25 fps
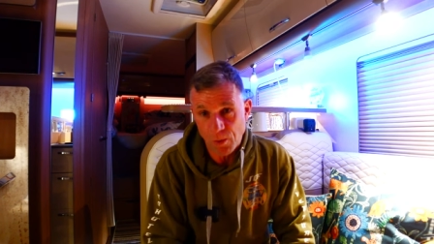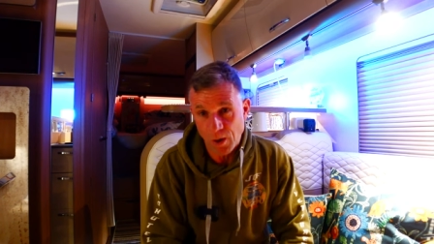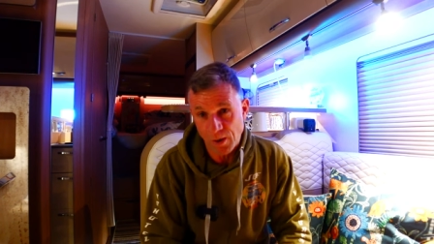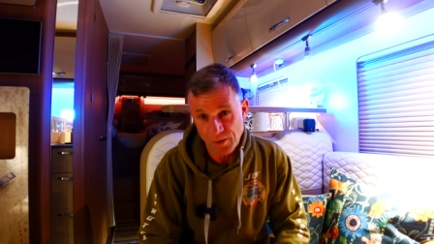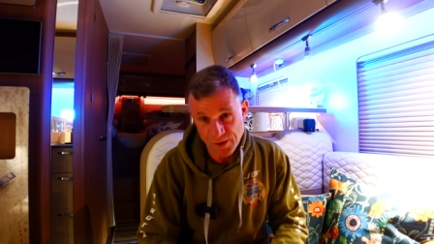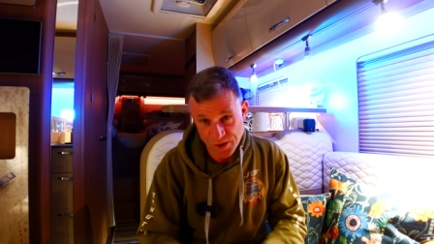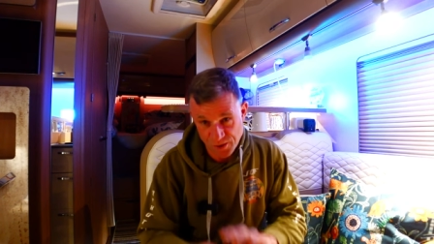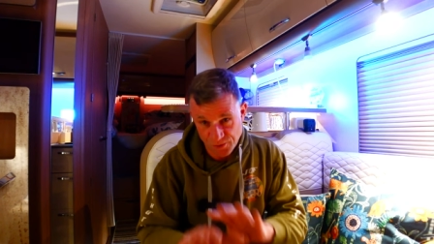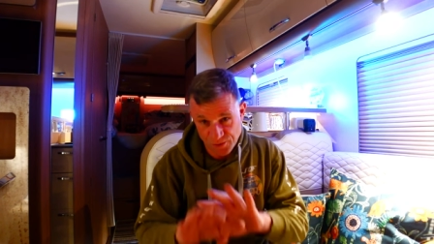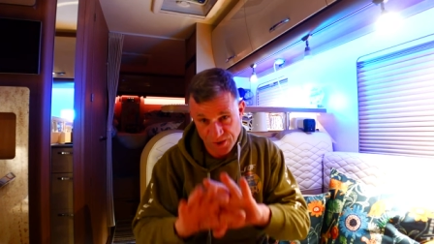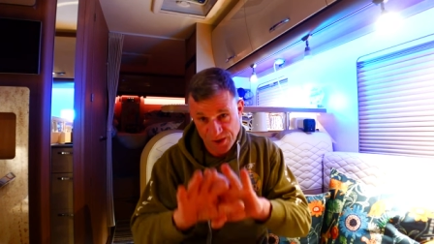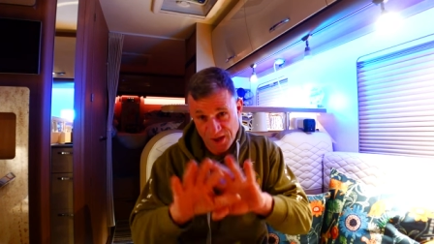where
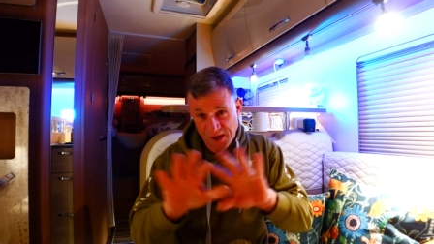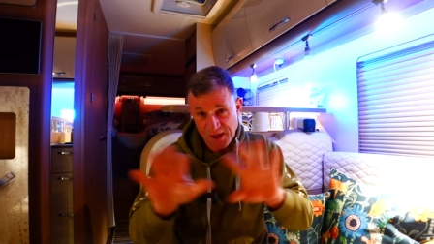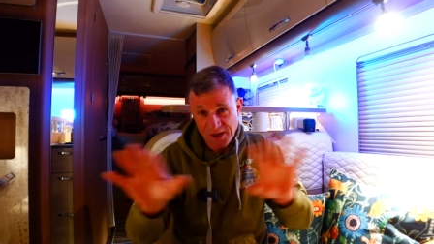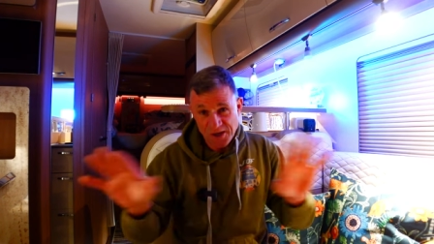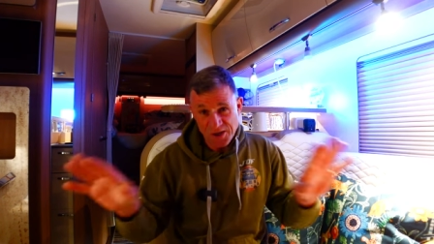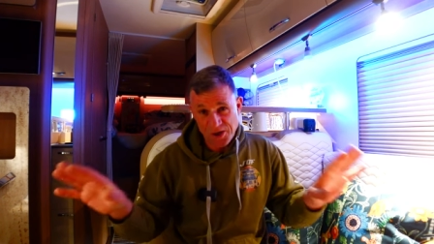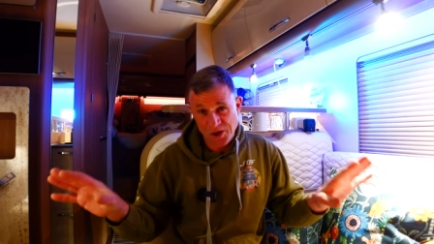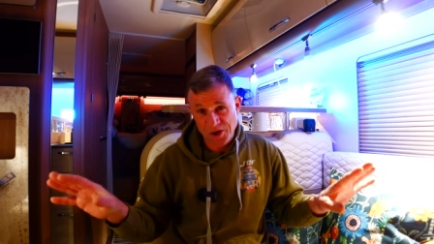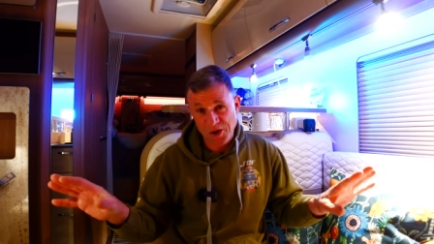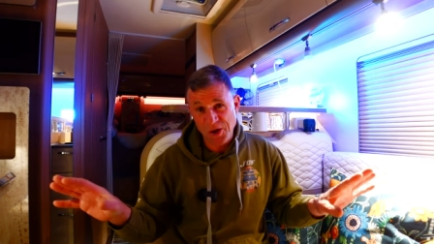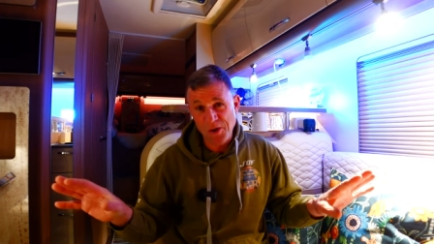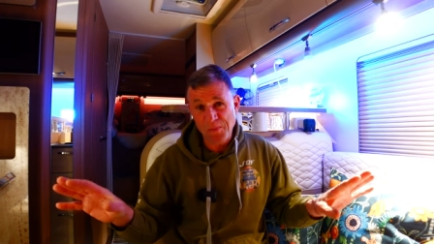
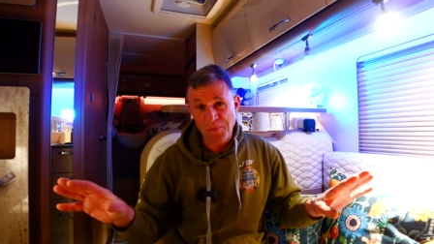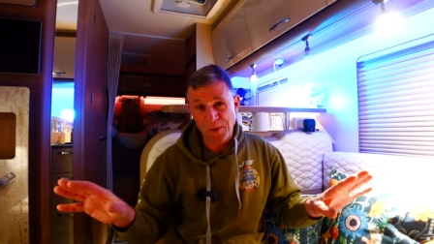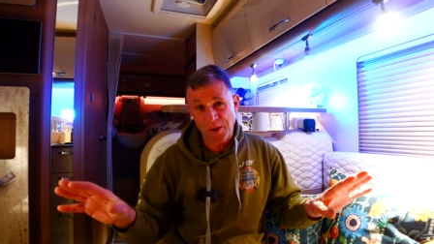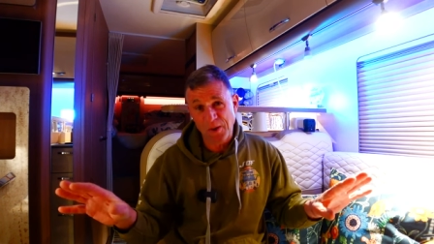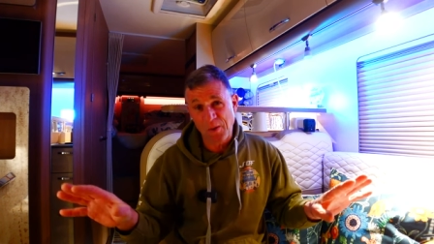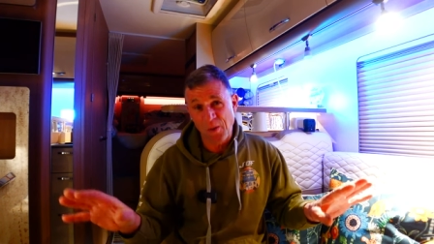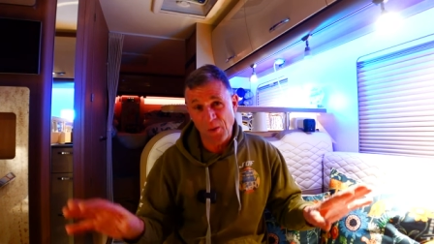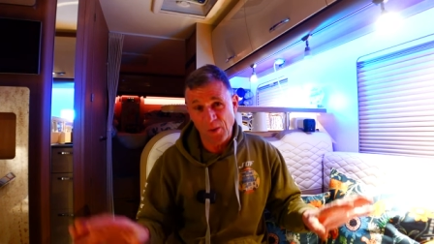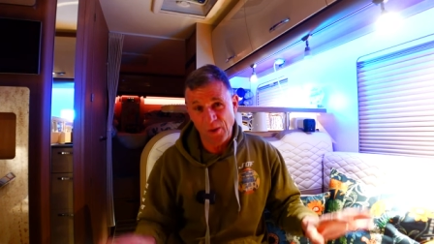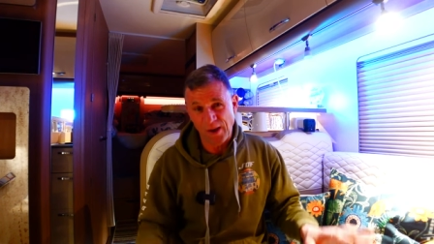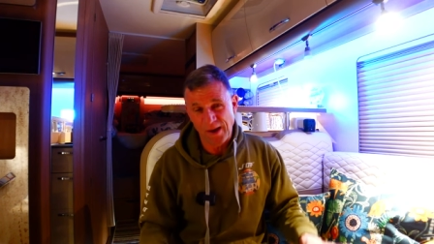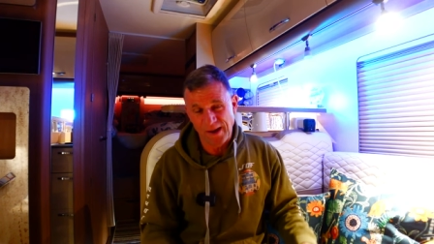it's super
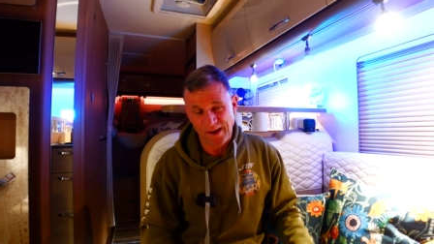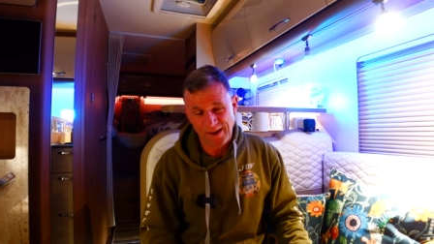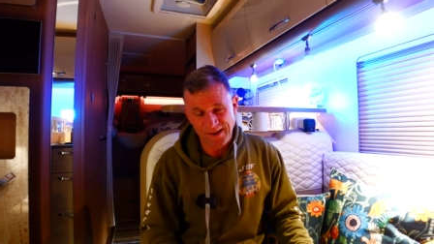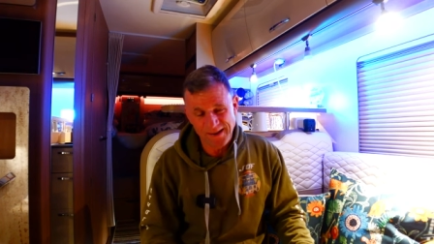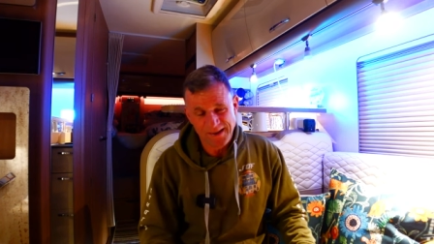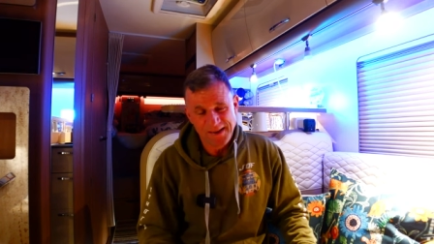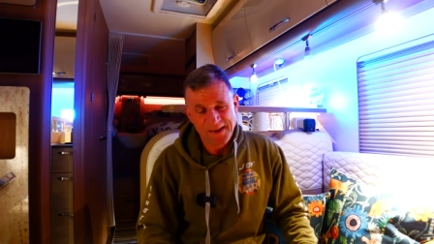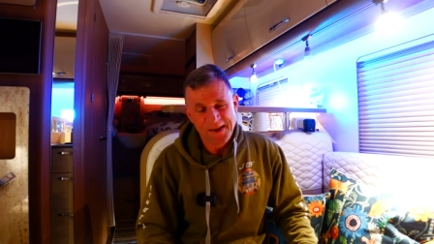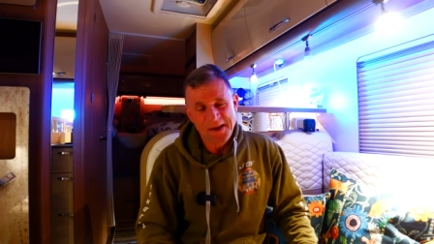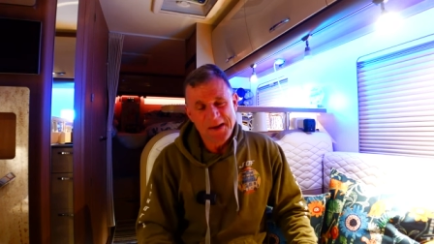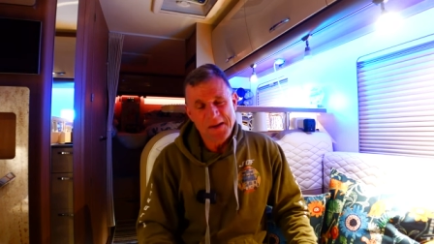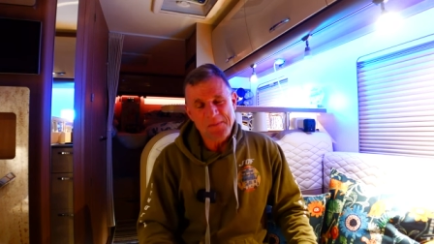quiet
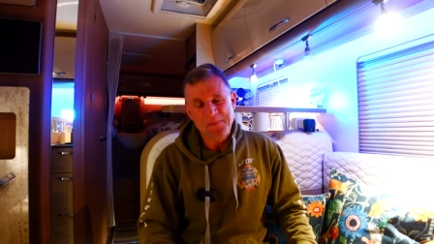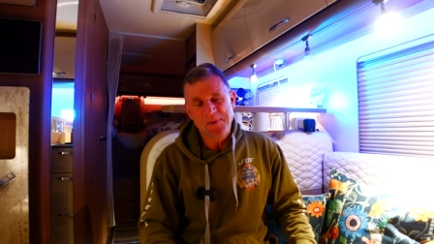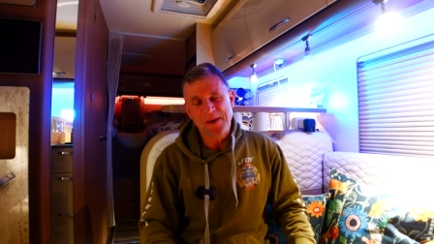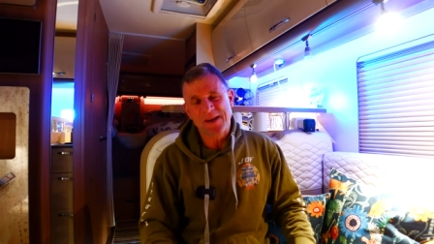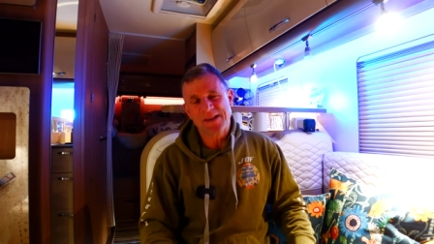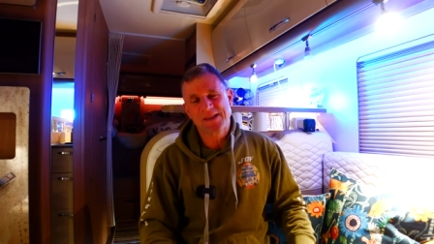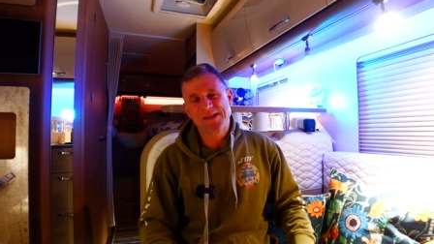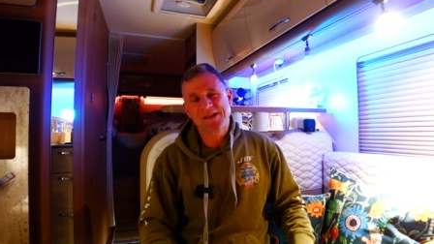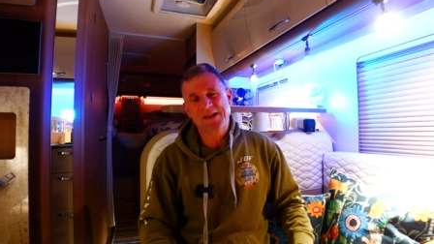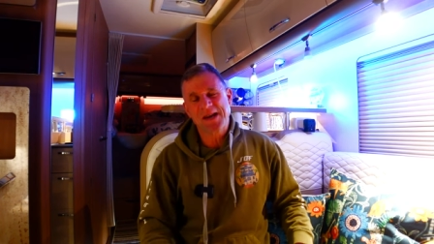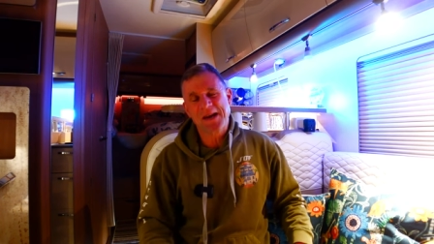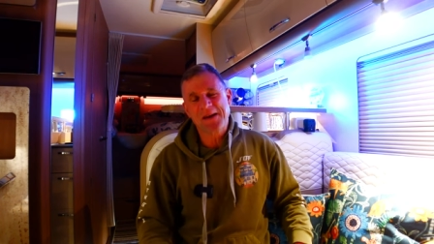
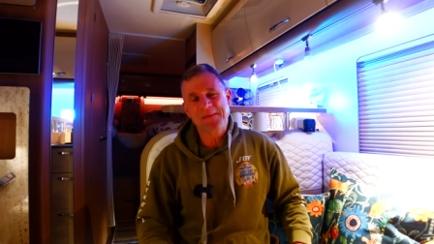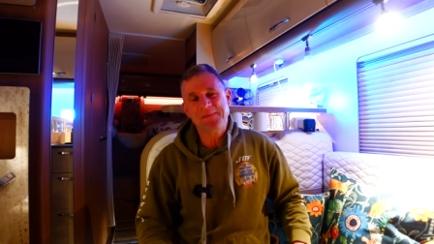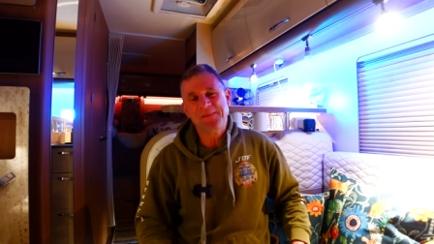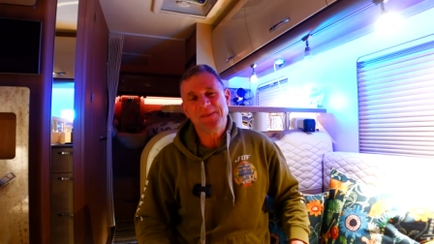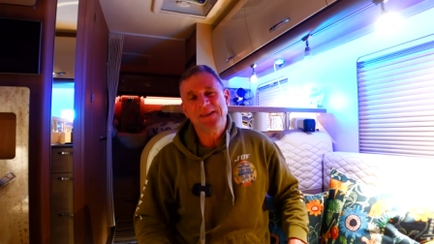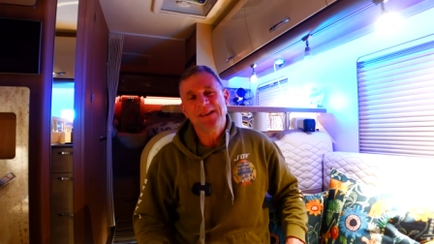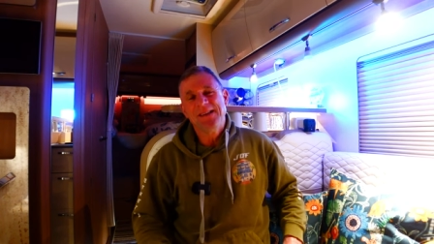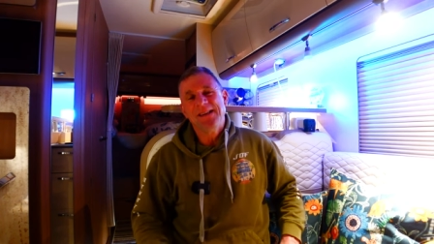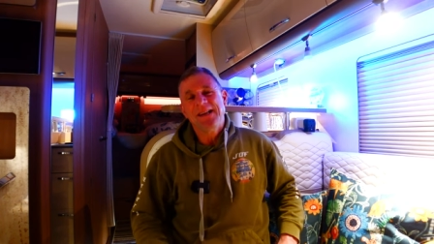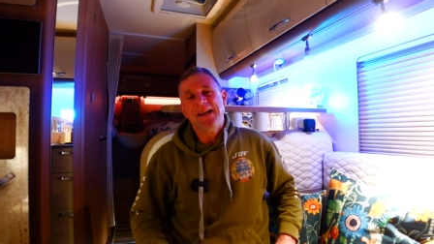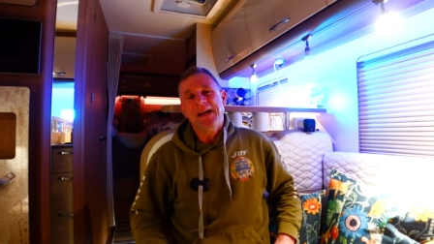but um,